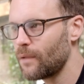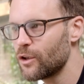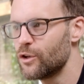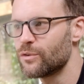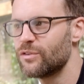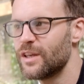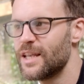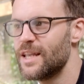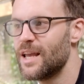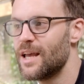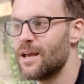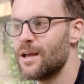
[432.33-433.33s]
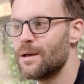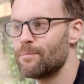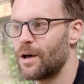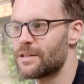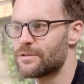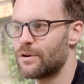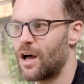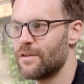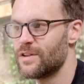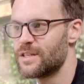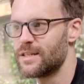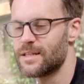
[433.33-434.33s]
you'll see personal life
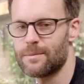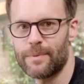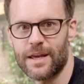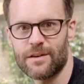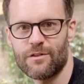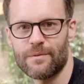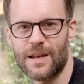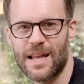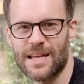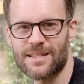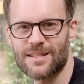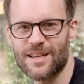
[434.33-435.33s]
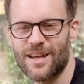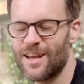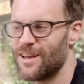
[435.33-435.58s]
has disappeared from the list.